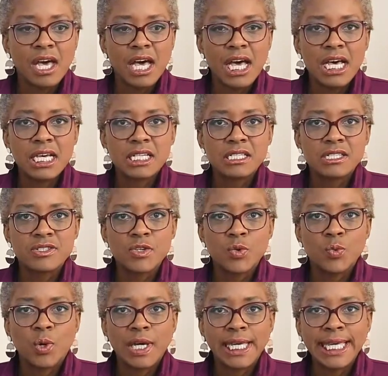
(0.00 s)
And
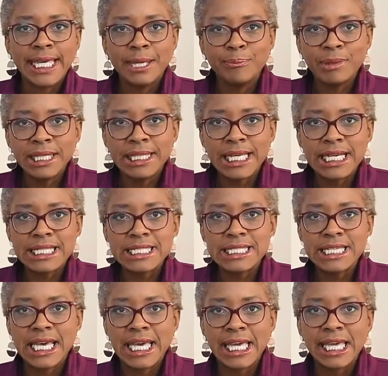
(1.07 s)
what hit me that
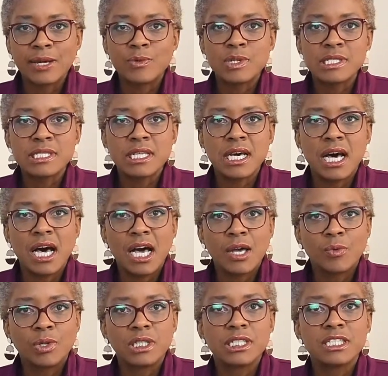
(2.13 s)
day was that I
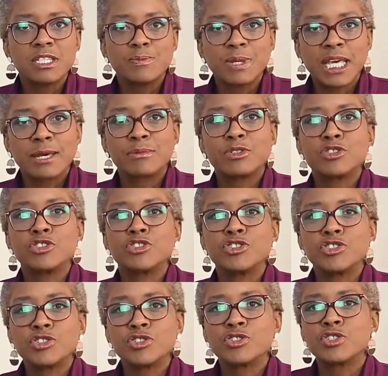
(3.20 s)
wanted to be able to
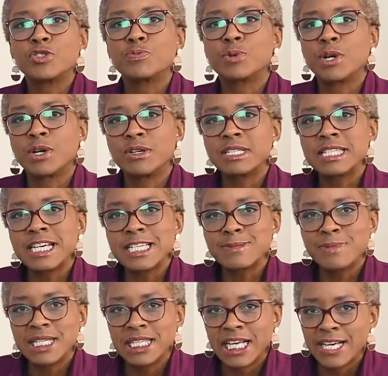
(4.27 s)
choose to prioritise
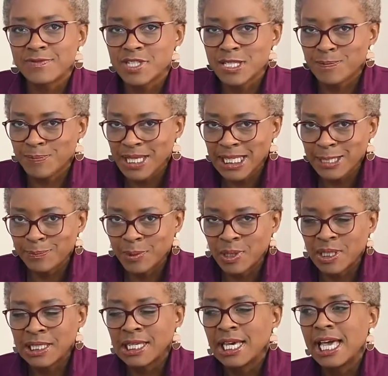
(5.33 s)
my life to the
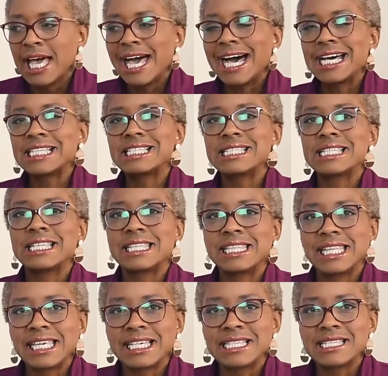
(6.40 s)
people and to the
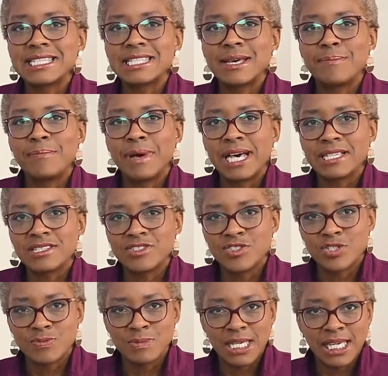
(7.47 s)
things that mattered
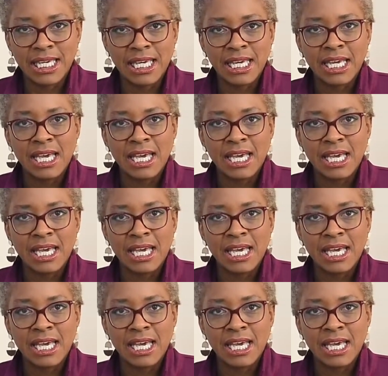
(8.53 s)
to me.